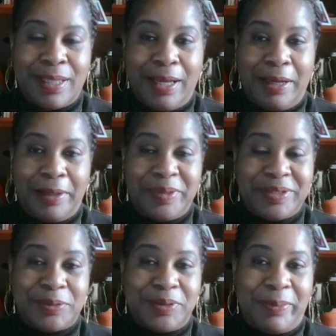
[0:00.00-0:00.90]
Um,
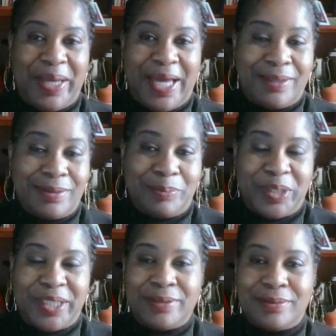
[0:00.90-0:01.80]
it's good and bad,
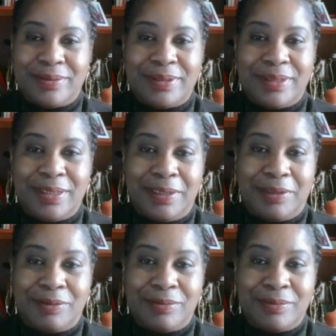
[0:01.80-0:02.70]
but you
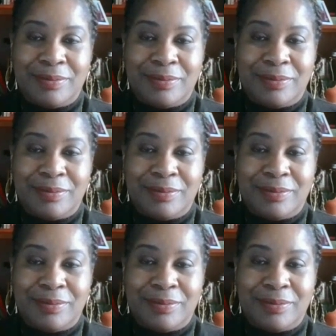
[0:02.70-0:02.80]
know,